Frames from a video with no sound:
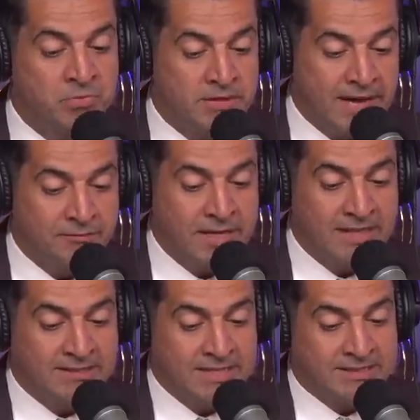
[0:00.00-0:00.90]
The
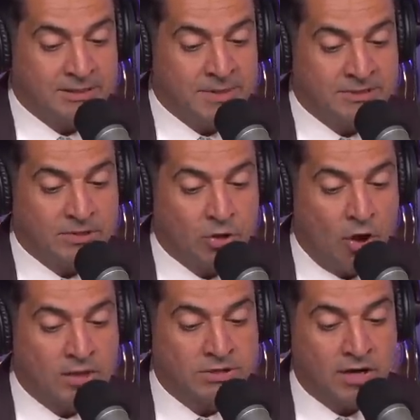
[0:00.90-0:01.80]
FDIC estimates the
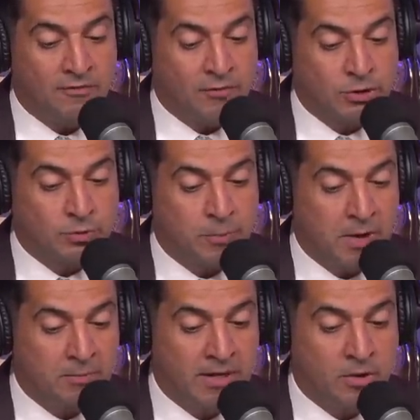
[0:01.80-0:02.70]
cost of First
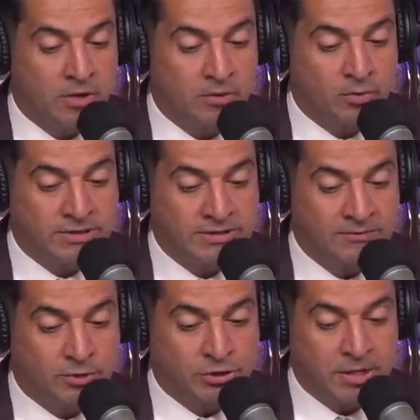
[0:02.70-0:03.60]
Republic uh,
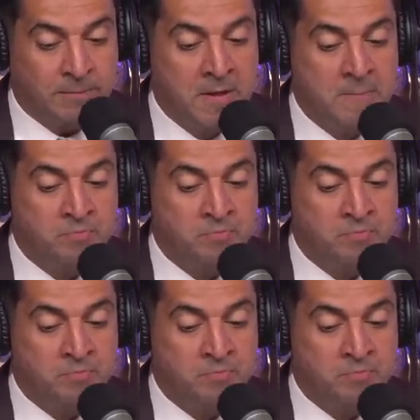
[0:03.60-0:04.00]
receivership